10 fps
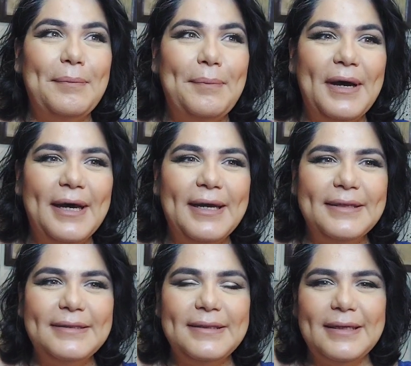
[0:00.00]

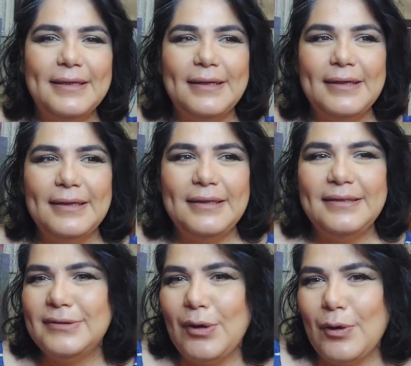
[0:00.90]
but
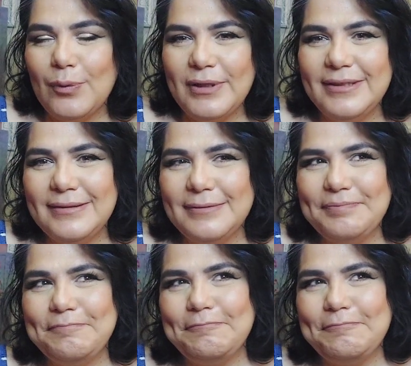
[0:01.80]
it's always